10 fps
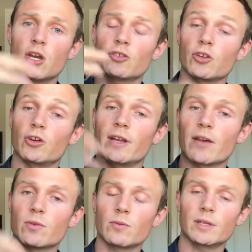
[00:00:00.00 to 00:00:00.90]
So you're
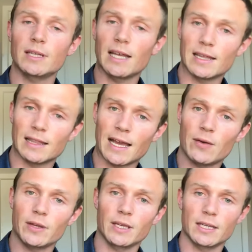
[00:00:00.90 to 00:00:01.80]
never really
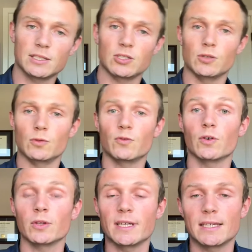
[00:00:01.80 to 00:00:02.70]
allowing it to
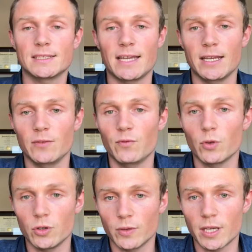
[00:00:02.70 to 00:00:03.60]
fully extend and
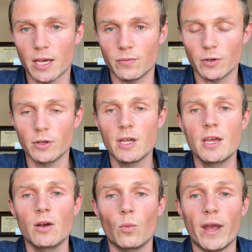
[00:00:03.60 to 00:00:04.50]
fully recover
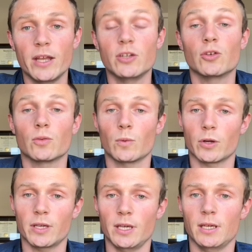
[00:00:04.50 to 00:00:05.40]
when you're
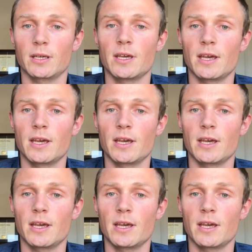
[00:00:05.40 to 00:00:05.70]
working